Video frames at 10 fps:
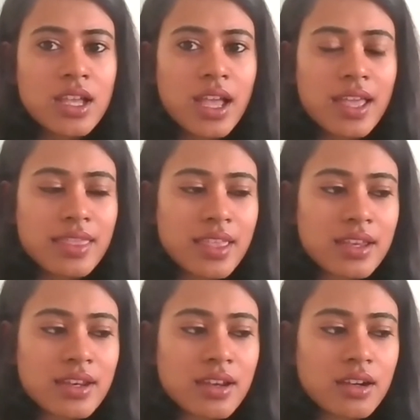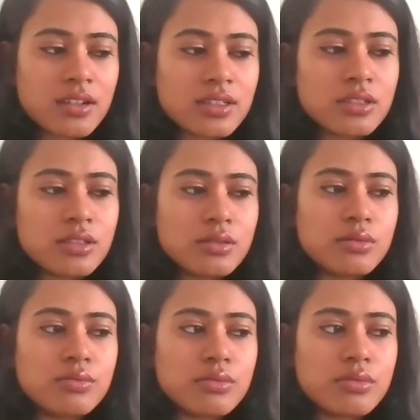And then
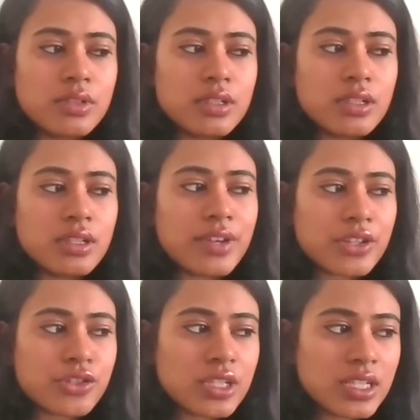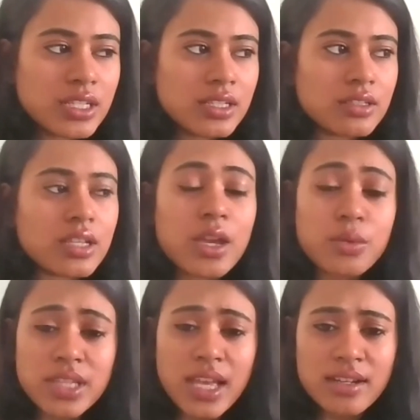so eventually, so I
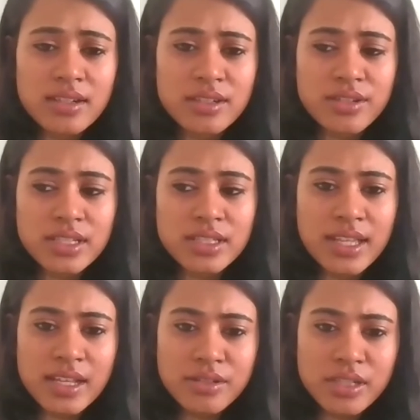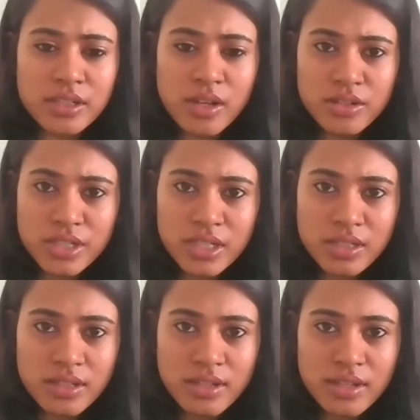always had an interest in nanotechnology
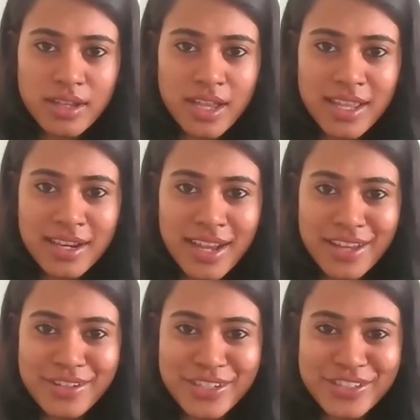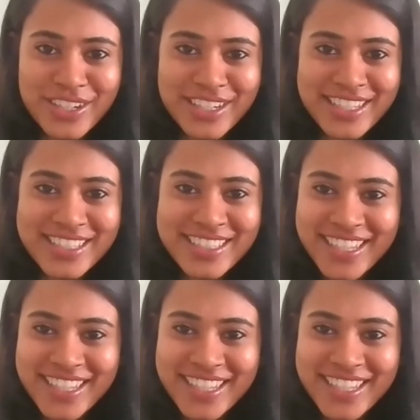and nanoelectronics.